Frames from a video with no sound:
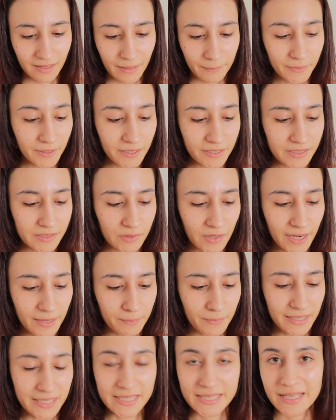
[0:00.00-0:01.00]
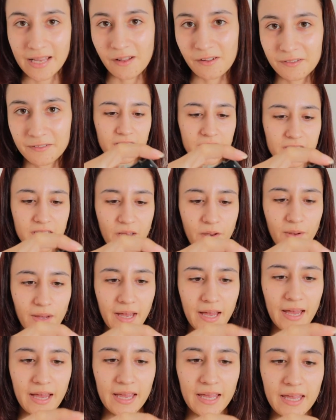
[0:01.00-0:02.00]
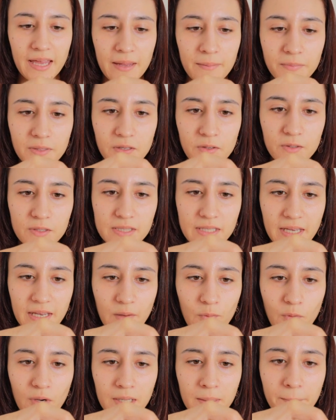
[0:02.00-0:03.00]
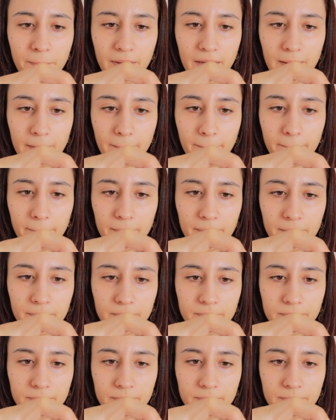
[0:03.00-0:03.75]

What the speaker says: I'm gonna try it myself. So I am using one pump